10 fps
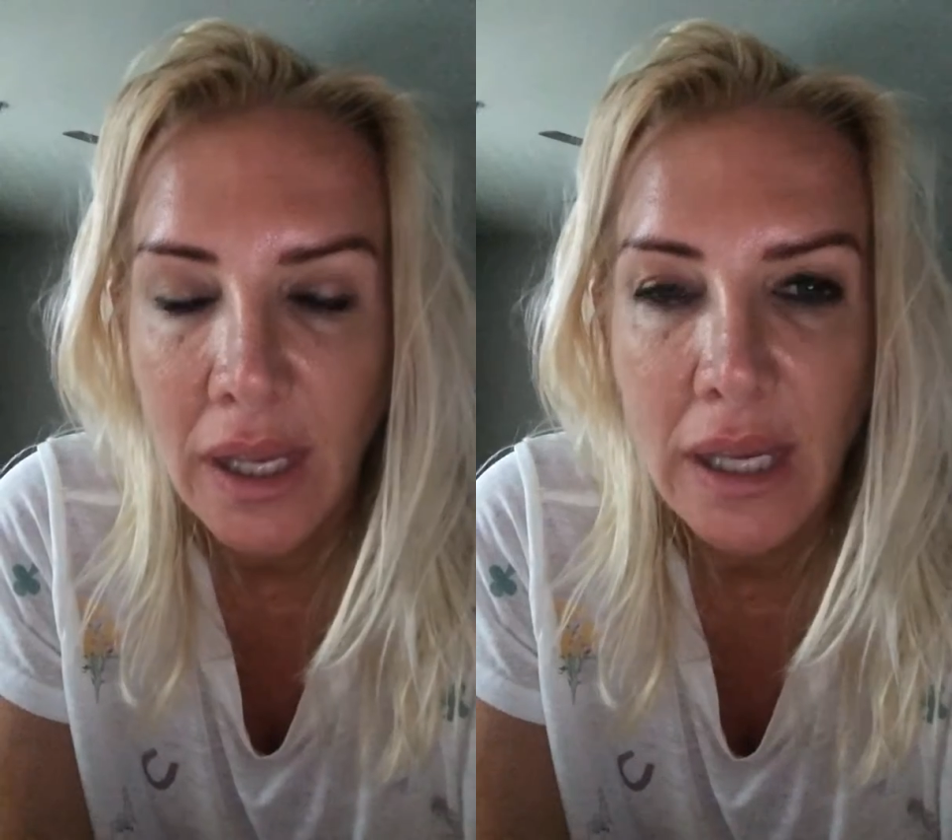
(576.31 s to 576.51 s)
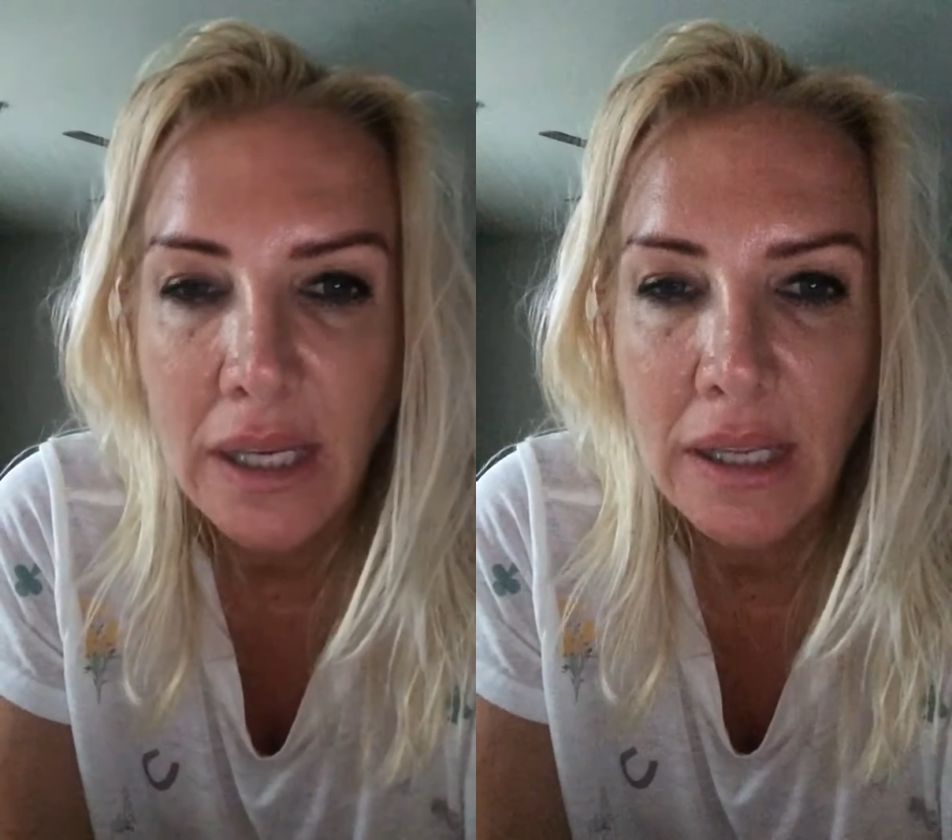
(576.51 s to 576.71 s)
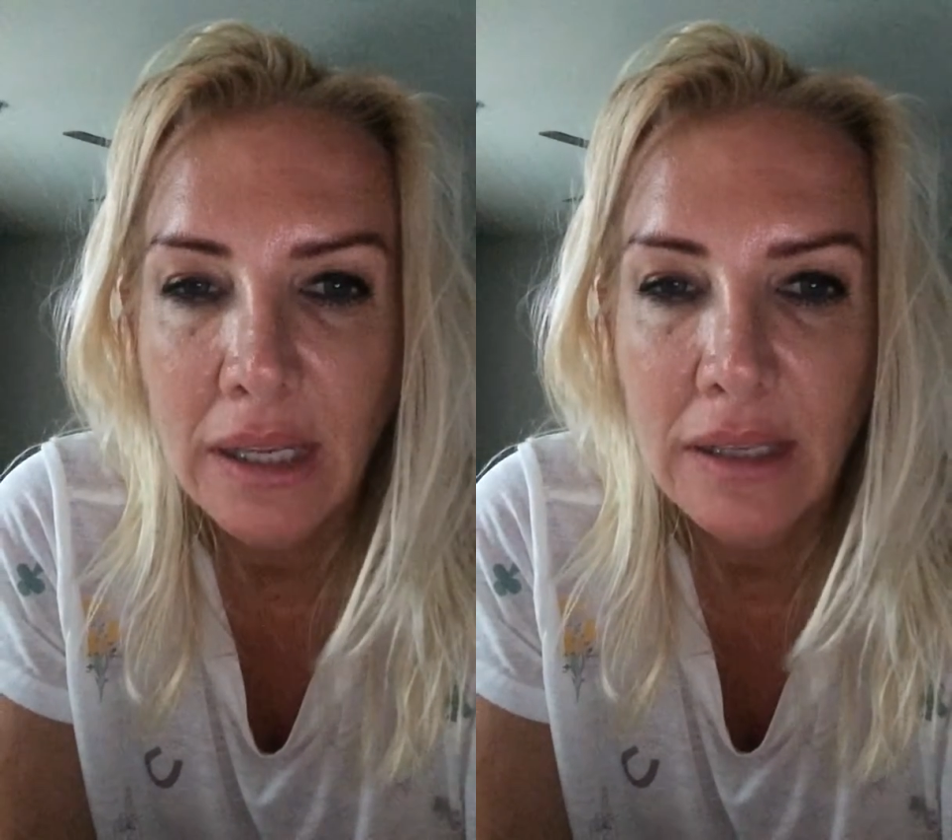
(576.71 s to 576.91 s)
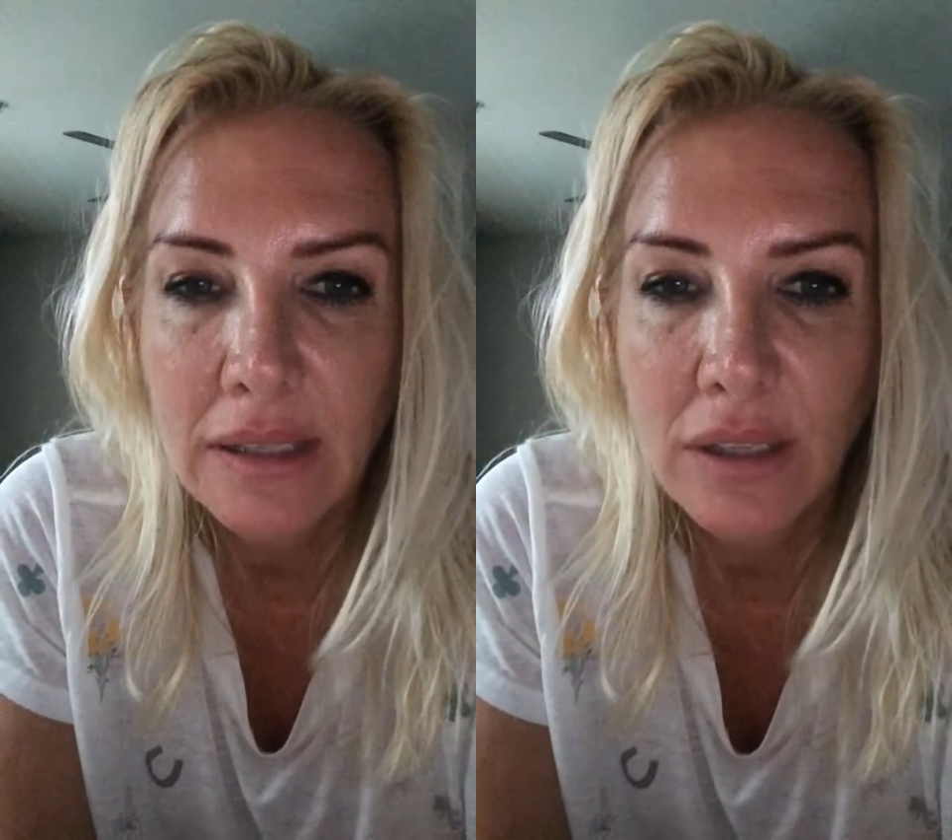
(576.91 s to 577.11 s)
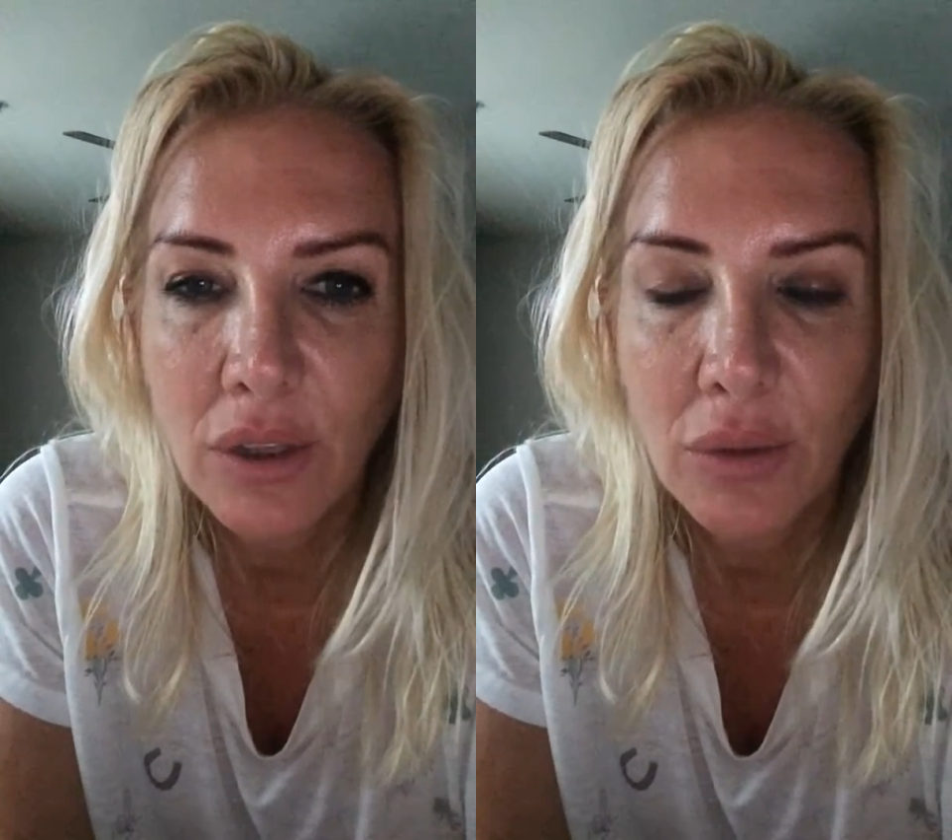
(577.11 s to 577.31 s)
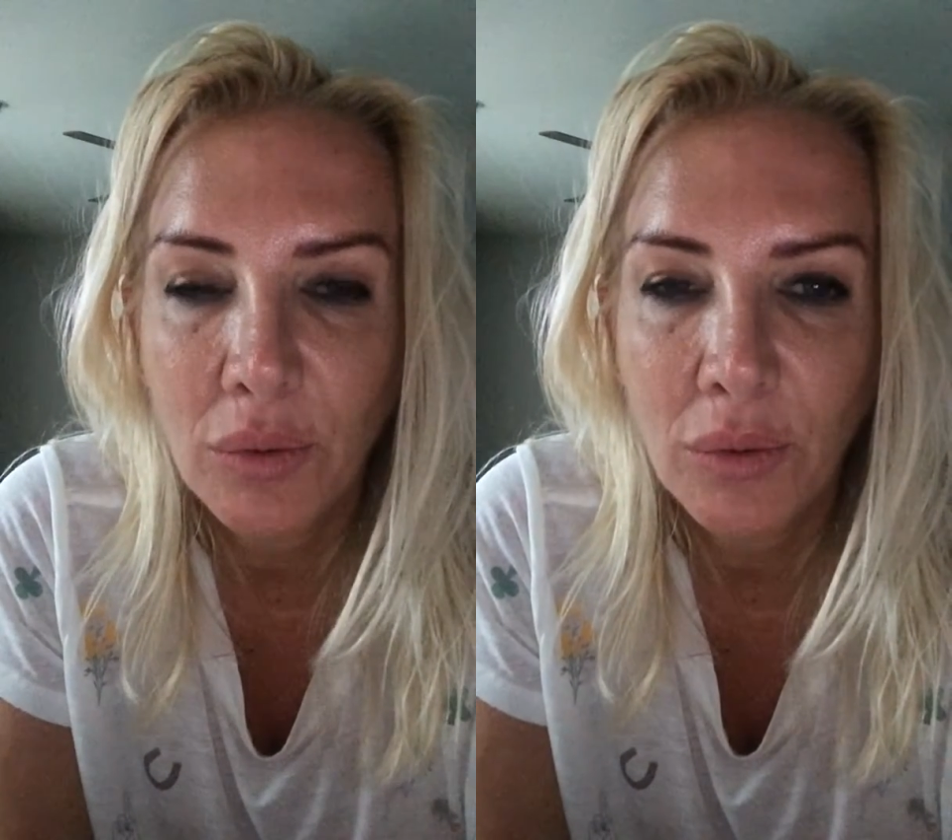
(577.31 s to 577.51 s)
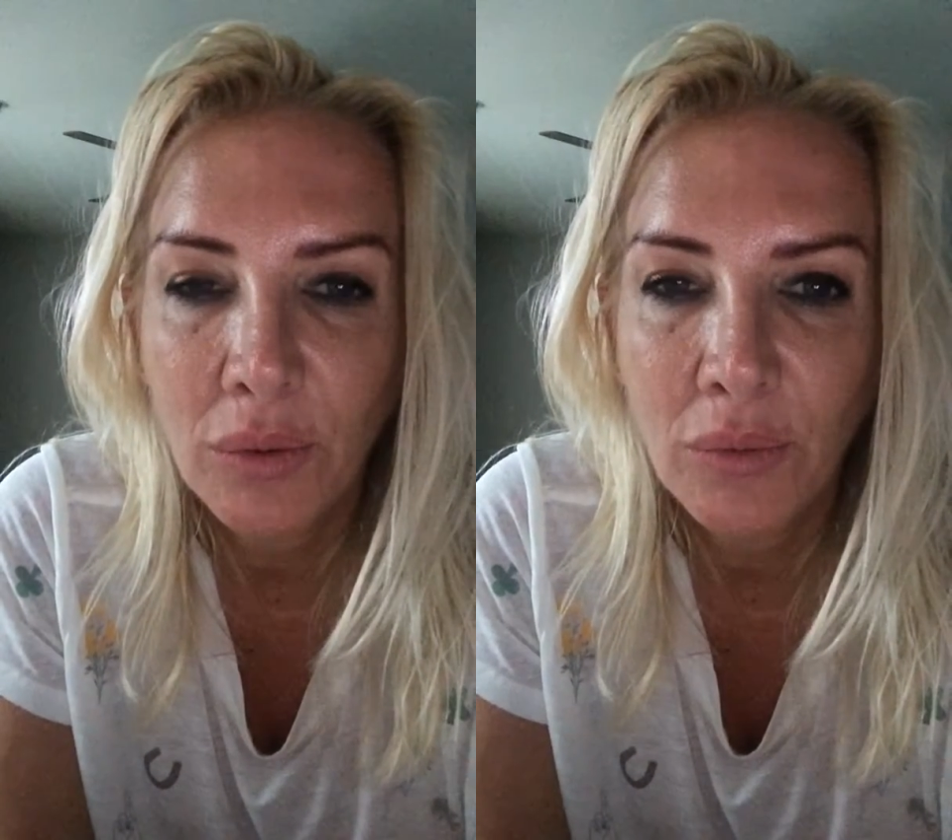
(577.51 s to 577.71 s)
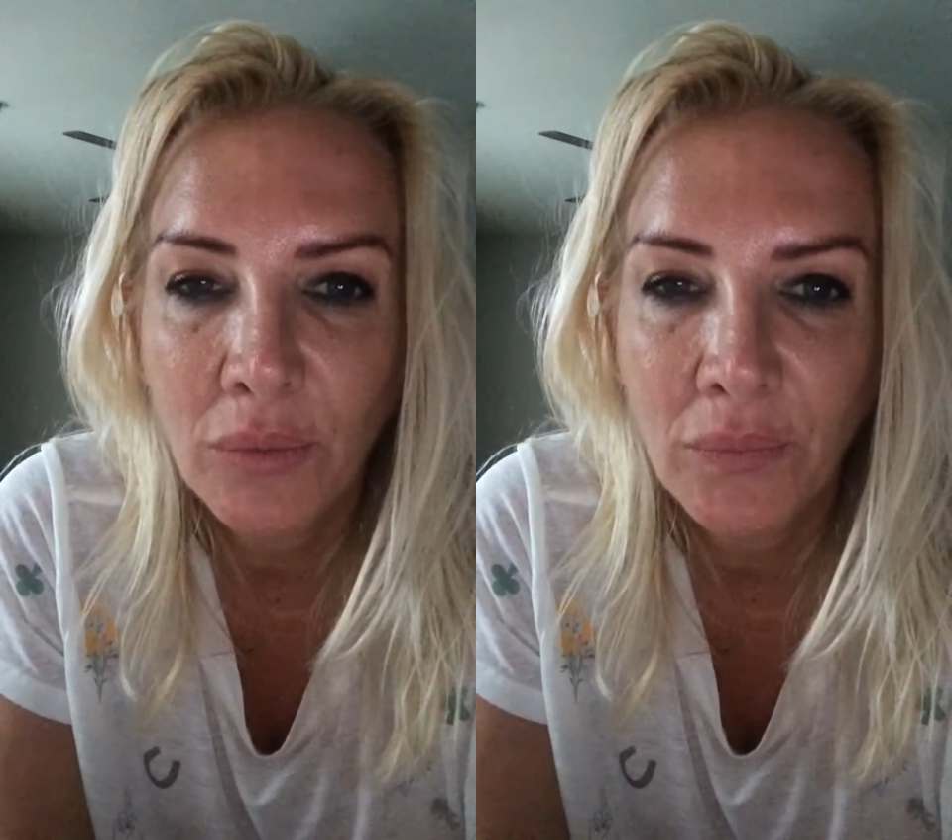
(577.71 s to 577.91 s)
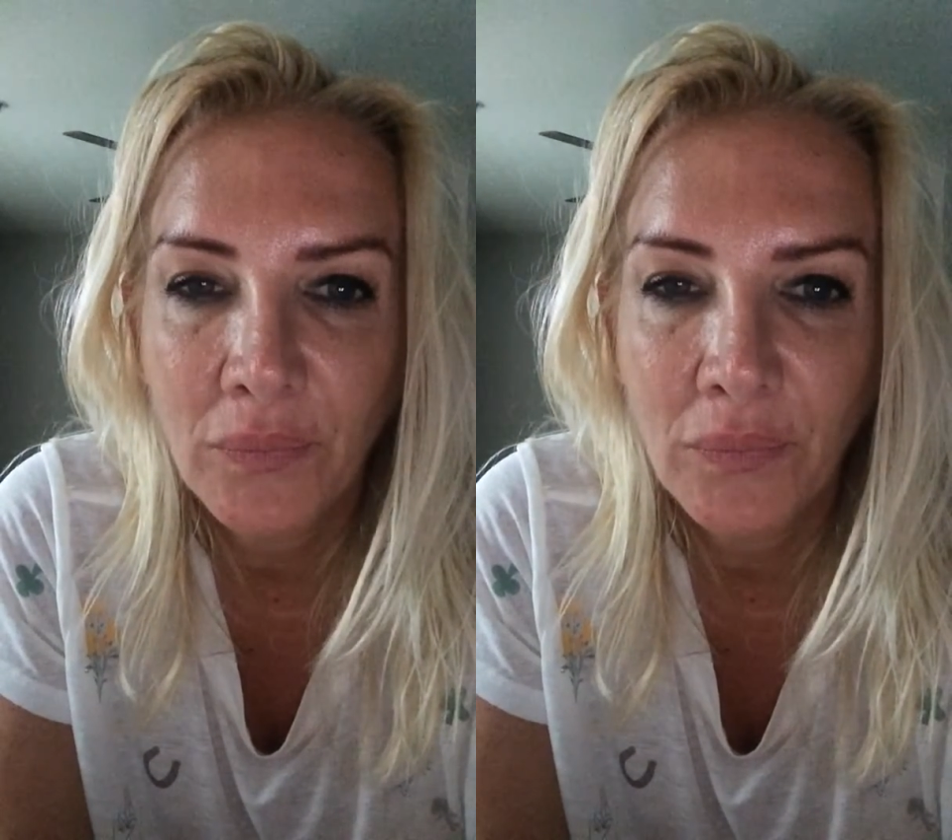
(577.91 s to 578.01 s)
It is through